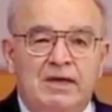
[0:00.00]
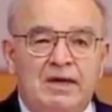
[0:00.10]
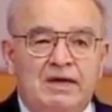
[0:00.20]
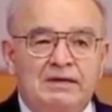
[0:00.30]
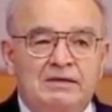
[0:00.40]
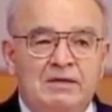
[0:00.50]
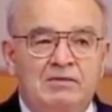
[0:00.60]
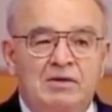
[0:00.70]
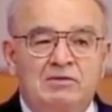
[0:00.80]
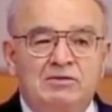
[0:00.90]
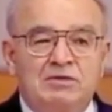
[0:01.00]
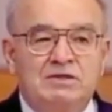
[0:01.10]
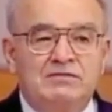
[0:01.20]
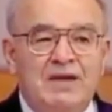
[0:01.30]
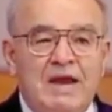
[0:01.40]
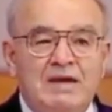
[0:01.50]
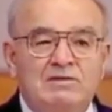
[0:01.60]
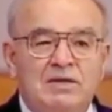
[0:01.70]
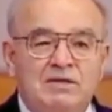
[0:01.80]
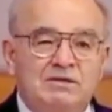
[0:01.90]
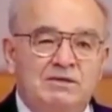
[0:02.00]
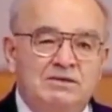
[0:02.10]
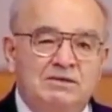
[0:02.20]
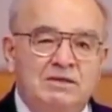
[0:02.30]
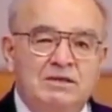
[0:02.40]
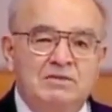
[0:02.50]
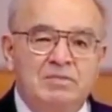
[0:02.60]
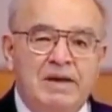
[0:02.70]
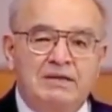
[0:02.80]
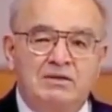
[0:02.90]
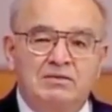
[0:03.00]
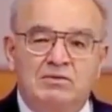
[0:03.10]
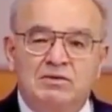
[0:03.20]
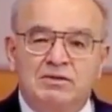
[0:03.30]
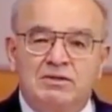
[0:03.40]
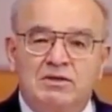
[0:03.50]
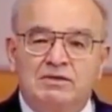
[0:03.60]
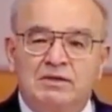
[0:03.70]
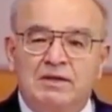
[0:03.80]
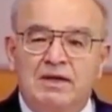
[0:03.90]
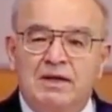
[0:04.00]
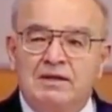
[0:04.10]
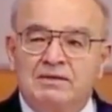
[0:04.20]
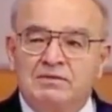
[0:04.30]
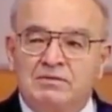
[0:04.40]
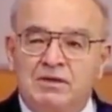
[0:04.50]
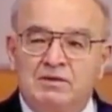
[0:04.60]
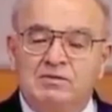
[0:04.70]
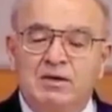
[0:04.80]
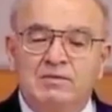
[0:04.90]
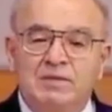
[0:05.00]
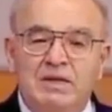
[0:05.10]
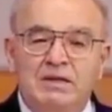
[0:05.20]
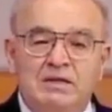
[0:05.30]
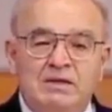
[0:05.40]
and one could evaluate the impact of water on their health and well-being.